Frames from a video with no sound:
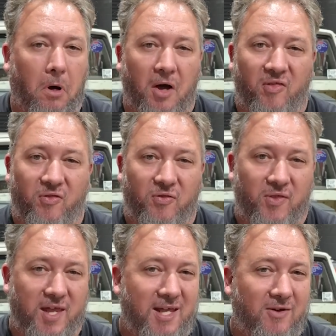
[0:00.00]
I
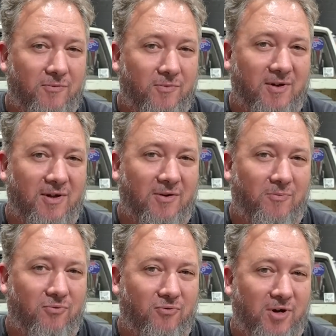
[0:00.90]
think we're
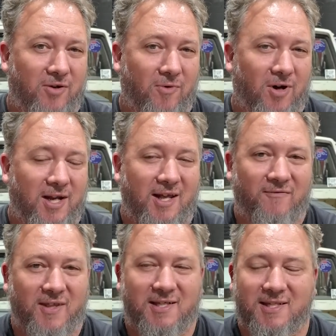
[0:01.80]
pretty right.
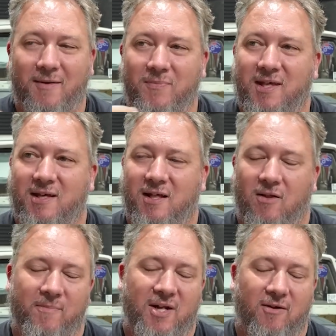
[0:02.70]
If there's something,
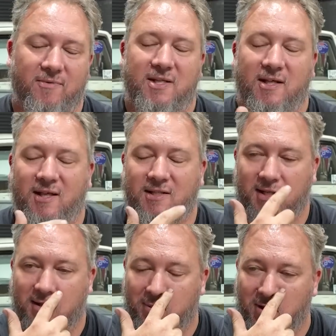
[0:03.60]
I mean, obviously there's
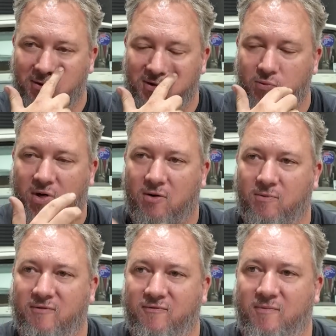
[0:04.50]
the computer as well
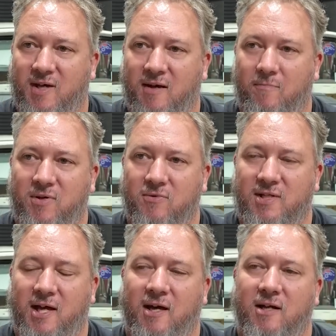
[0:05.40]
with
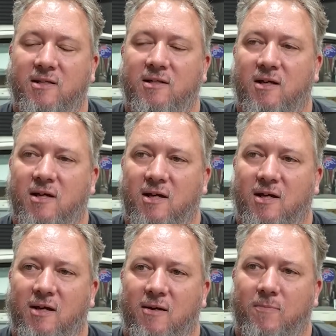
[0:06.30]
Bill's harness,
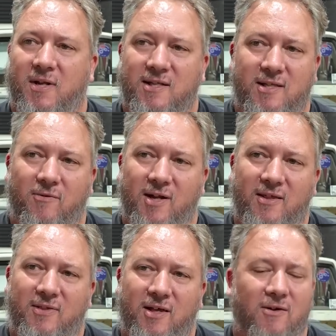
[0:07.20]
but is there
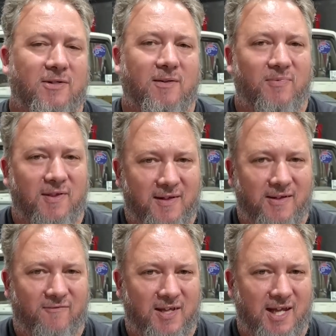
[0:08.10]
anything else I'm
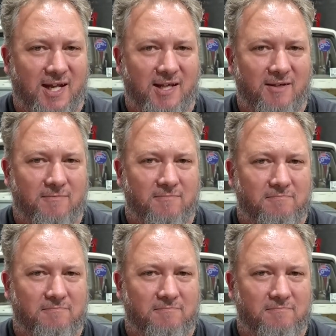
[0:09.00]
forgetting?